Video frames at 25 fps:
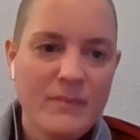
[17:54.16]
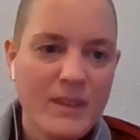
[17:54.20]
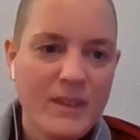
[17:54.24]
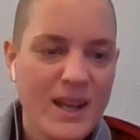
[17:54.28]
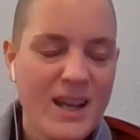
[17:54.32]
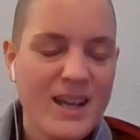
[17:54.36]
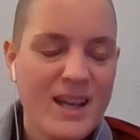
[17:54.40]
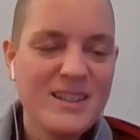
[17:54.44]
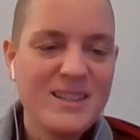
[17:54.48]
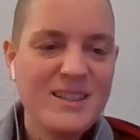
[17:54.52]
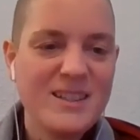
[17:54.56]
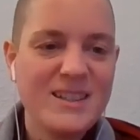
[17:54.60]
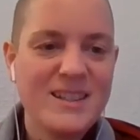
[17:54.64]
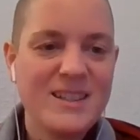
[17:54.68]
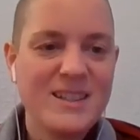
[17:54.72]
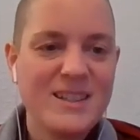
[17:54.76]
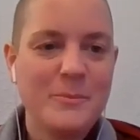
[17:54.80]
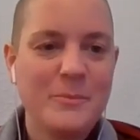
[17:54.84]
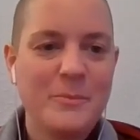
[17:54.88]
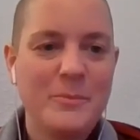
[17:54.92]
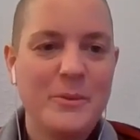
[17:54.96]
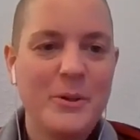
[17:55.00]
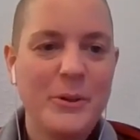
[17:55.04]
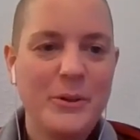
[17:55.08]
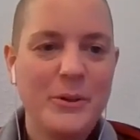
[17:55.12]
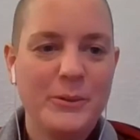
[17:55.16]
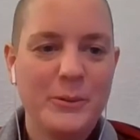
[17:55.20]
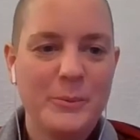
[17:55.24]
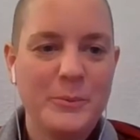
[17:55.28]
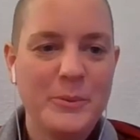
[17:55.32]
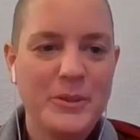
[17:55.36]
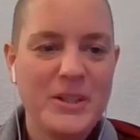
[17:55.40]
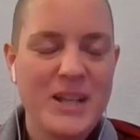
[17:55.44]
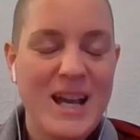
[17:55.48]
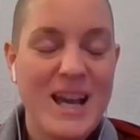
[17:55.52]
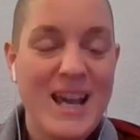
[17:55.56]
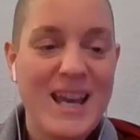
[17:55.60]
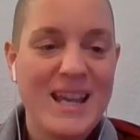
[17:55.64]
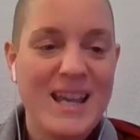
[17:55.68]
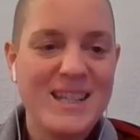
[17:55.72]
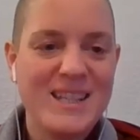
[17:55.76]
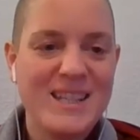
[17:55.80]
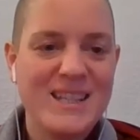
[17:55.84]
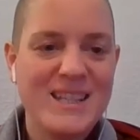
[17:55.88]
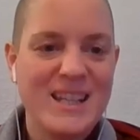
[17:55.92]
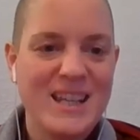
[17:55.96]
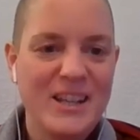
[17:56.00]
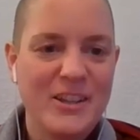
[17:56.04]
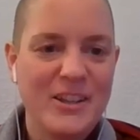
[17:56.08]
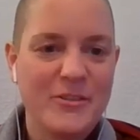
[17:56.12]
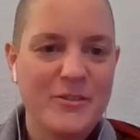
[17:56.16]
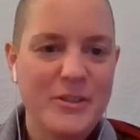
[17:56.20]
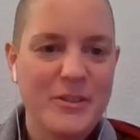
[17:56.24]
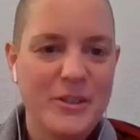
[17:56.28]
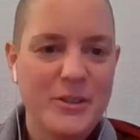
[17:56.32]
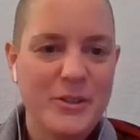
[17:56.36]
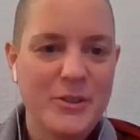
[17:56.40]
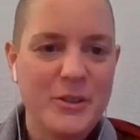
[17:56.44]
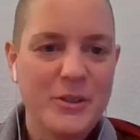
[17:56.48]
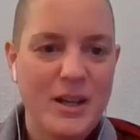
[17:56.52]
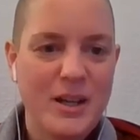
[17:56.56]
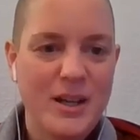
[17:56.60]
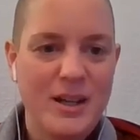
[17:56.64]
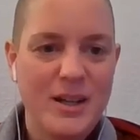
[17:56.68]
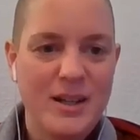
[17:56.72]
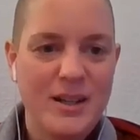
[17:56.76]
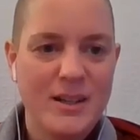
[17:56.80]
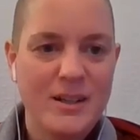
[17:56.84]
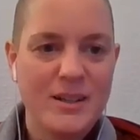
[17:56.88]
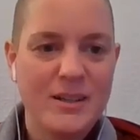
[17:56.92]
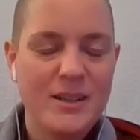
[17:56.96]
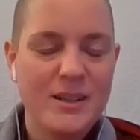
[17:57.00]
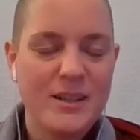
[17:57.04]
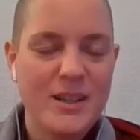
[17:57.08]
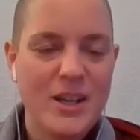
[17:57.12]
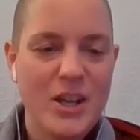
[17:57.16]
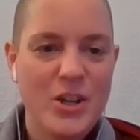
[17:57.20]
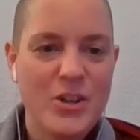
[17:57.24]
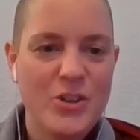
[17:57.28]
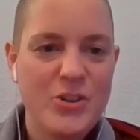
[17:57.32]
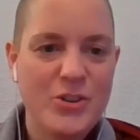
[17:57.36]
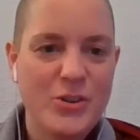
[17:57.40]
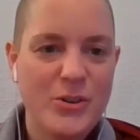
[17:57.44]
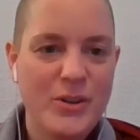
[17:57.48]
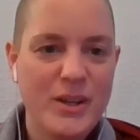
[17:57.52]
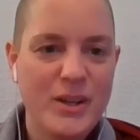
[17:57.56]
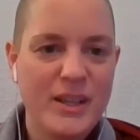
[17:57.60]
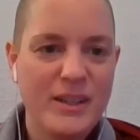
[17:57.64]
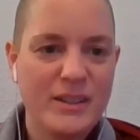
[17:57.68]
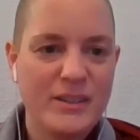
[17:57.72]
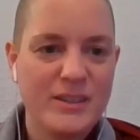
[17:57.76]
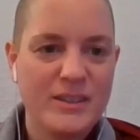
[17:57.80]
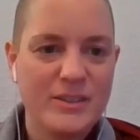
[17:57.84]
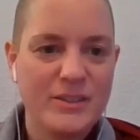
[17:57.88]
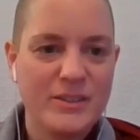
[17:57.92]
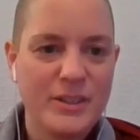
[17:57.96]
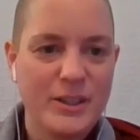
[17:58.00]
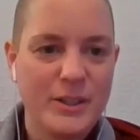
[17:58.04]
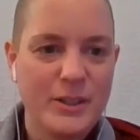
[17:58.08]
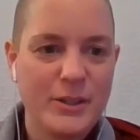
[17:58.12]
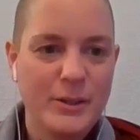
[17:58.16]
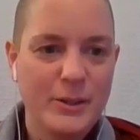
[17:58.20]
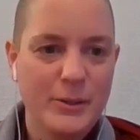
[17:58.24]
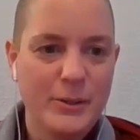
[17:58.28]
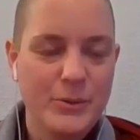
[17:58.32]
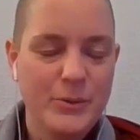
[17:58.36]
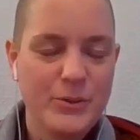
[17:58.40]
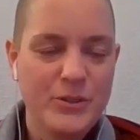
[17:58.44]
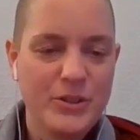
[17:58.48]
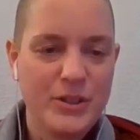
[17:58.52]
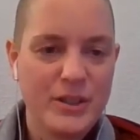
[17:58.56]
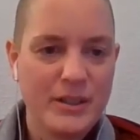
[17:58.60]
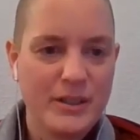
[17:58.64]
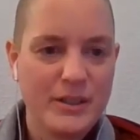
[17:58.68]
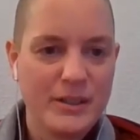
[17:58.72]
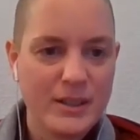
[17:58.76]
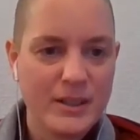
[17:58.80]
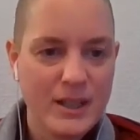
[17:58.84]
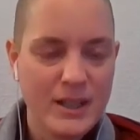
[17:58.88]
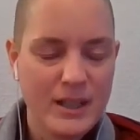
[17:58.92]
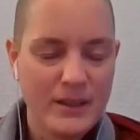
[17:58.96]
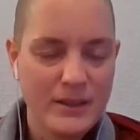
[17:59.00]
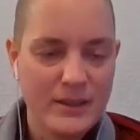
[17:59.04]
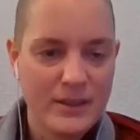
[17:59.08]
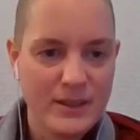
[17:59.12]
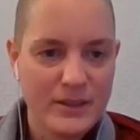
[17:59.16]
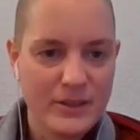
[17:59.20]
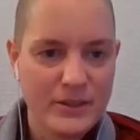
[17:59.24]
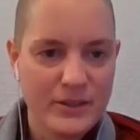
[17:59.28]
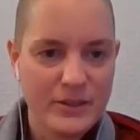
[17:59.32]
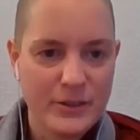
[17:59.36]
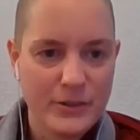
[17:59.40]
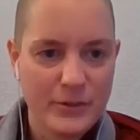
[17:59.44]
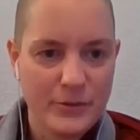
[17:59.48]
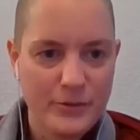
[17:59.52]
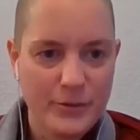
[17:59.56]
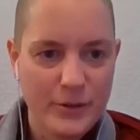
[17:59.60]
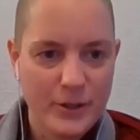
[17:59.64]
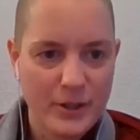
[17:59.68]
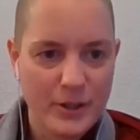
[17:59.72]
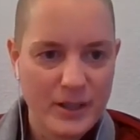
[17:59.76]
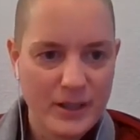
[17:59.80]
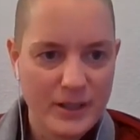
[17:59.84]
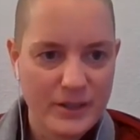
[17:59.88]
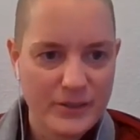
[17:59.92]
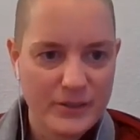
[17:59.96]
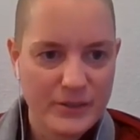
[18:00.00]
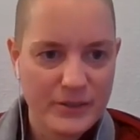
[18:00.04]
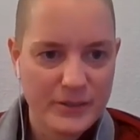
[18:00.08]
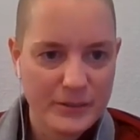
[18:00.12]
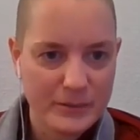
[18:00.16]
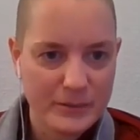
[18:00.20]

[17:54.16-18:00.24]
And both the Buddha and the elephant are enjoying the seclusion in this forest.